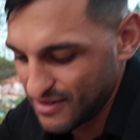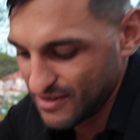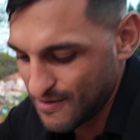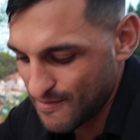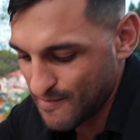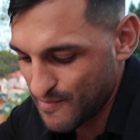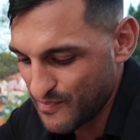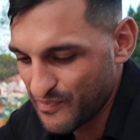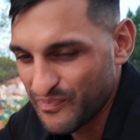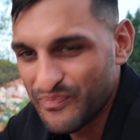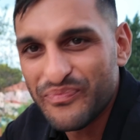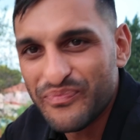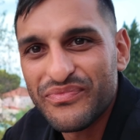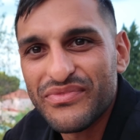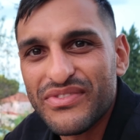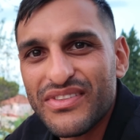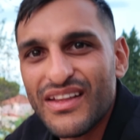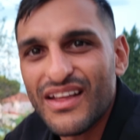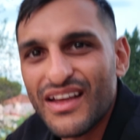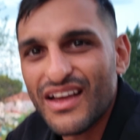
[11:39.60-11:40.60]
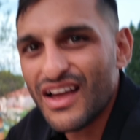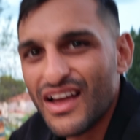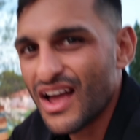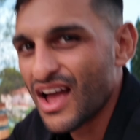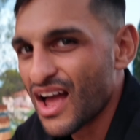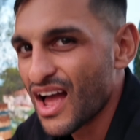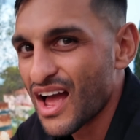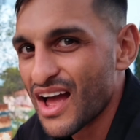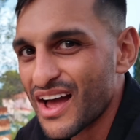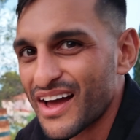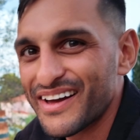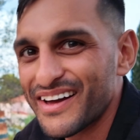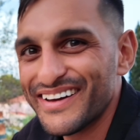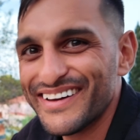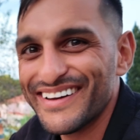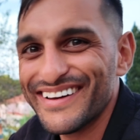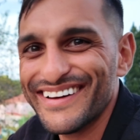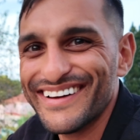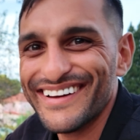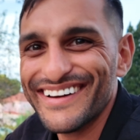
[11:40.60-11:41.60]
this one was very, very
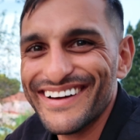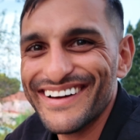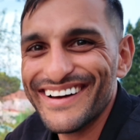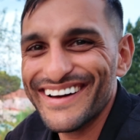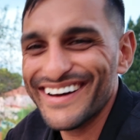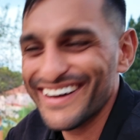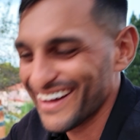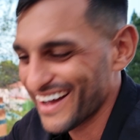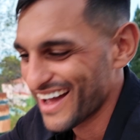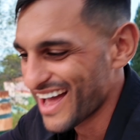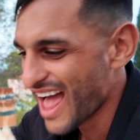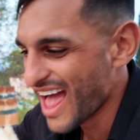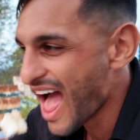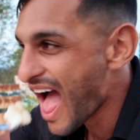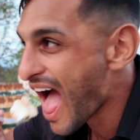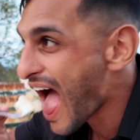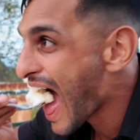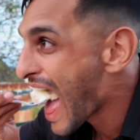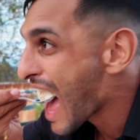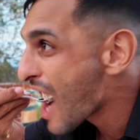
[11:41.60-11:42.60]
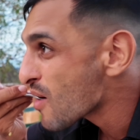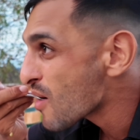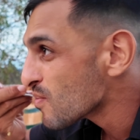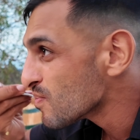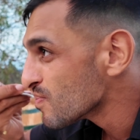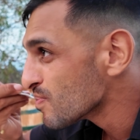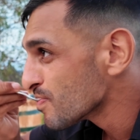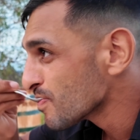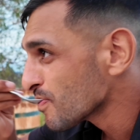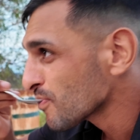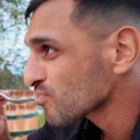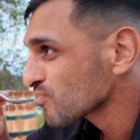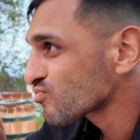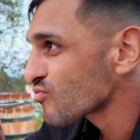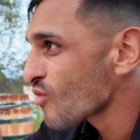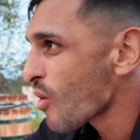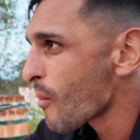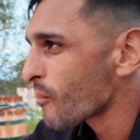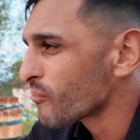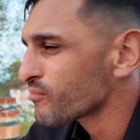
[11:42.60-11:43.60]
special. And the dessert was
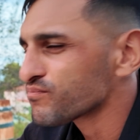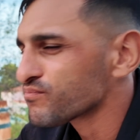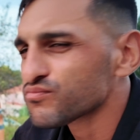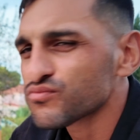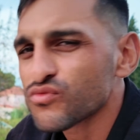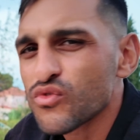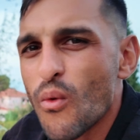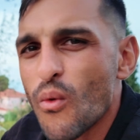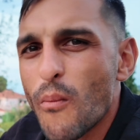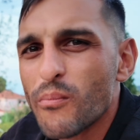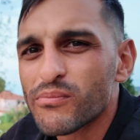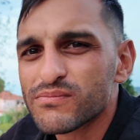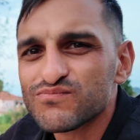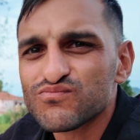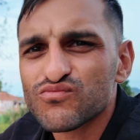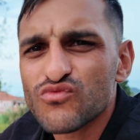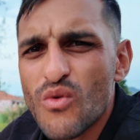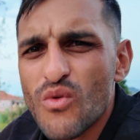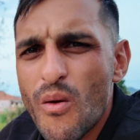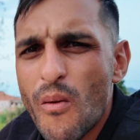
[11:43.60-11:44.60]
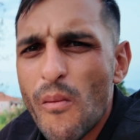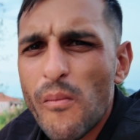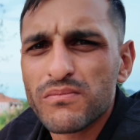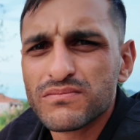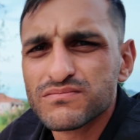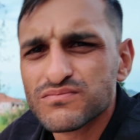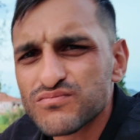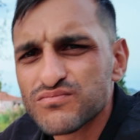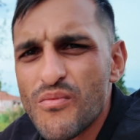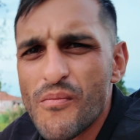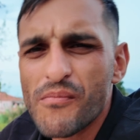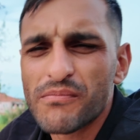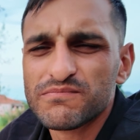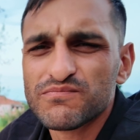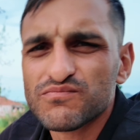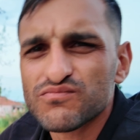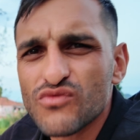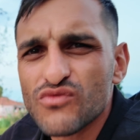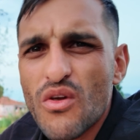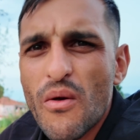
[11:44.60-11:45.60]
actually exceptional. You have
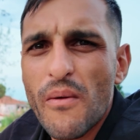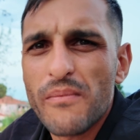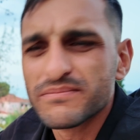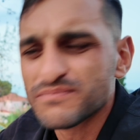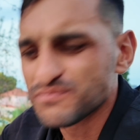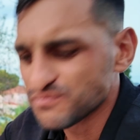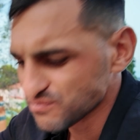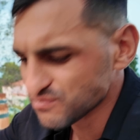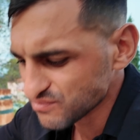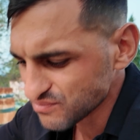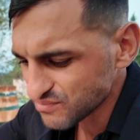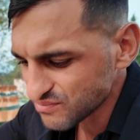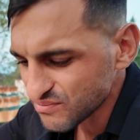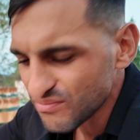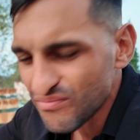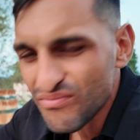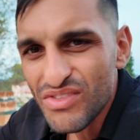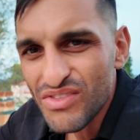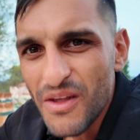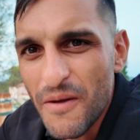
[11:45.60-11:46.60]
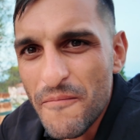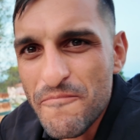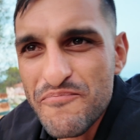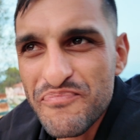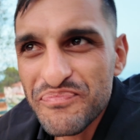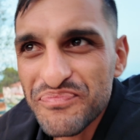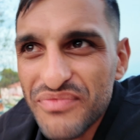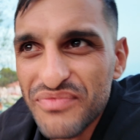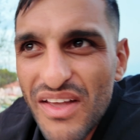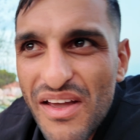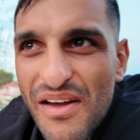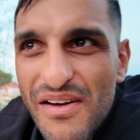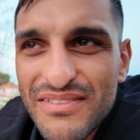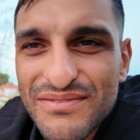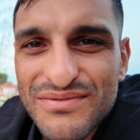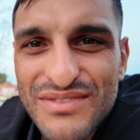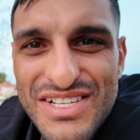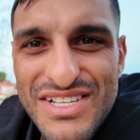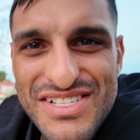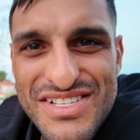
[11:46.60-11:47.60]
to try it. It is local
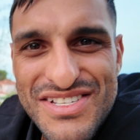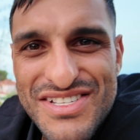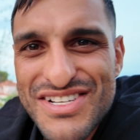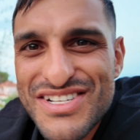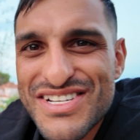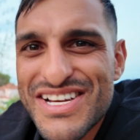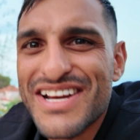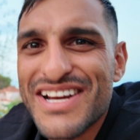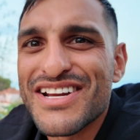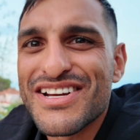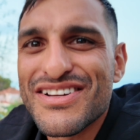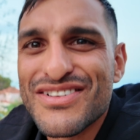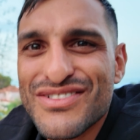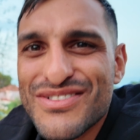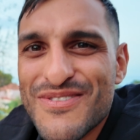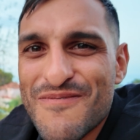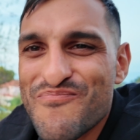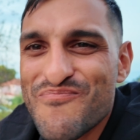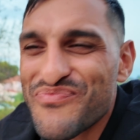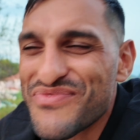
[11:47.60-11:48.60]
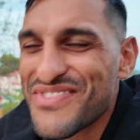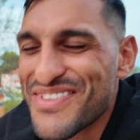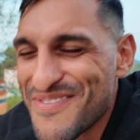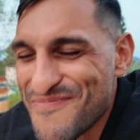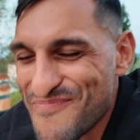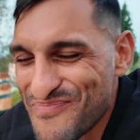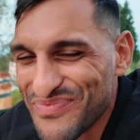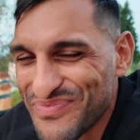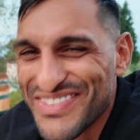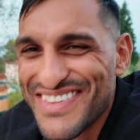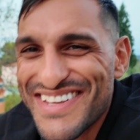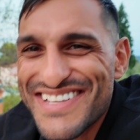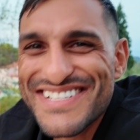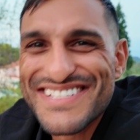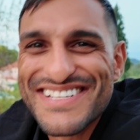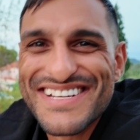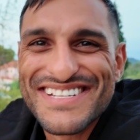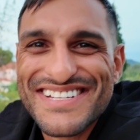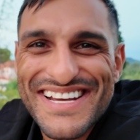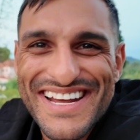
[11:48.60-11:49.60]
to Zakynthos. It's called
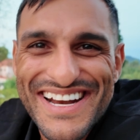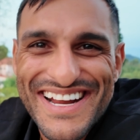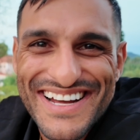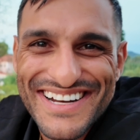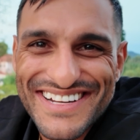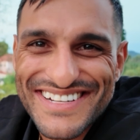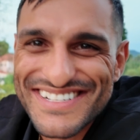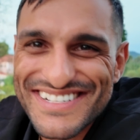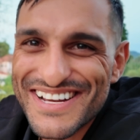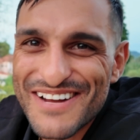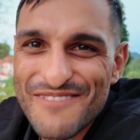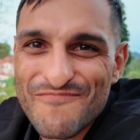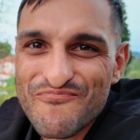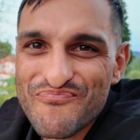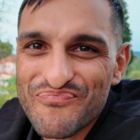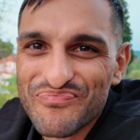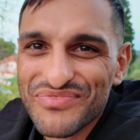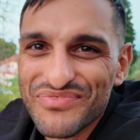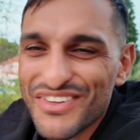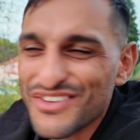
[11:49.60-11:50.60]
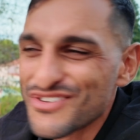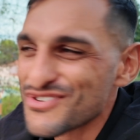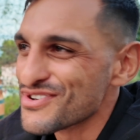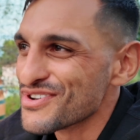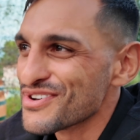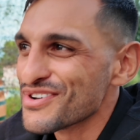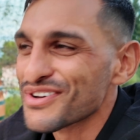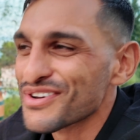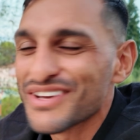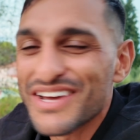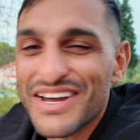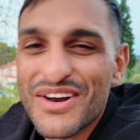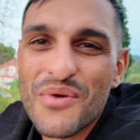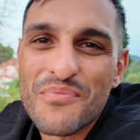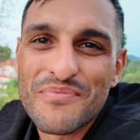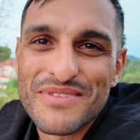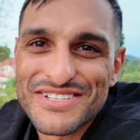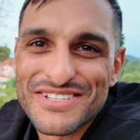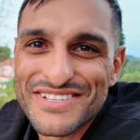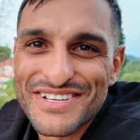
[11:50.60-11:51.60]
Frigania, and it's
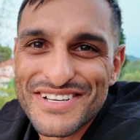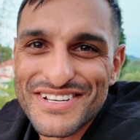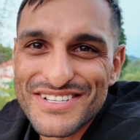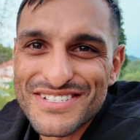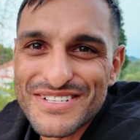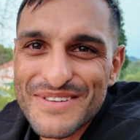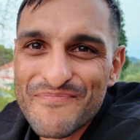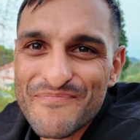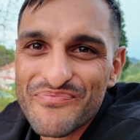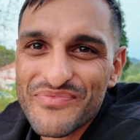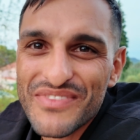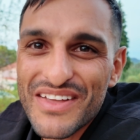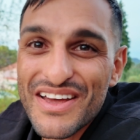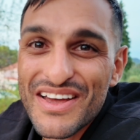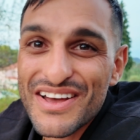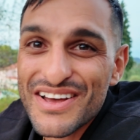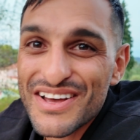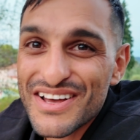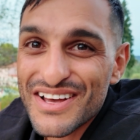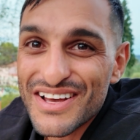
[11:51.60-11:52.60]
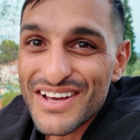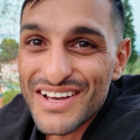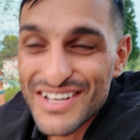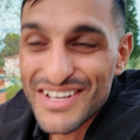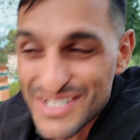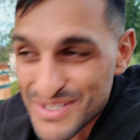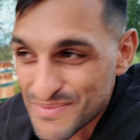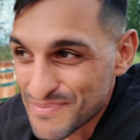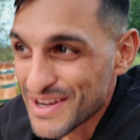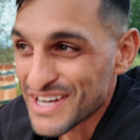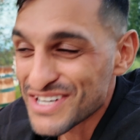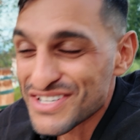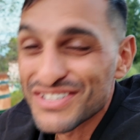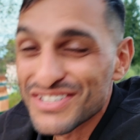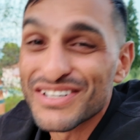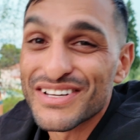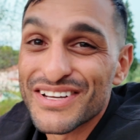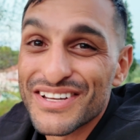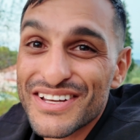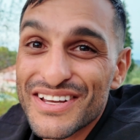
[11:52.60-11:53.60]
basically got like their
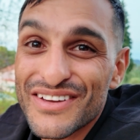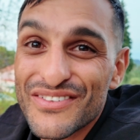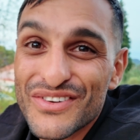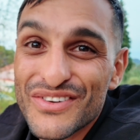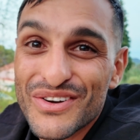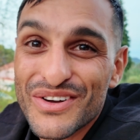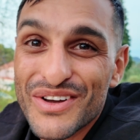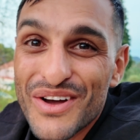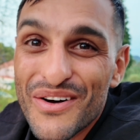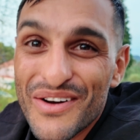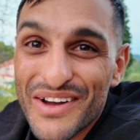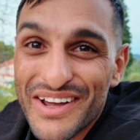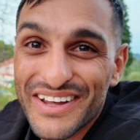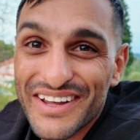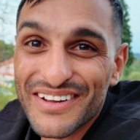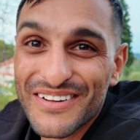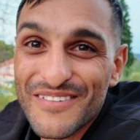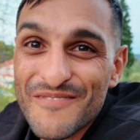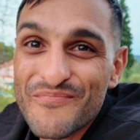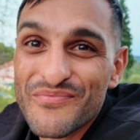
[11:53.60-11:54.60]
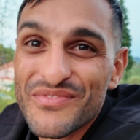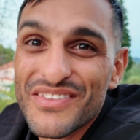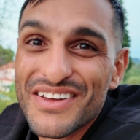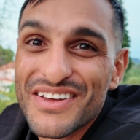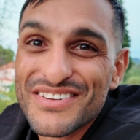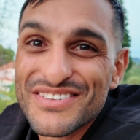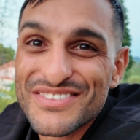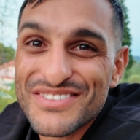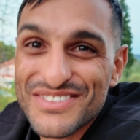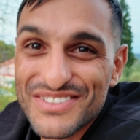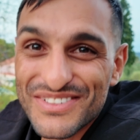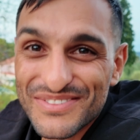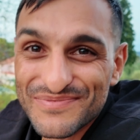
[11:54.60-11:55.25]
rusks soaked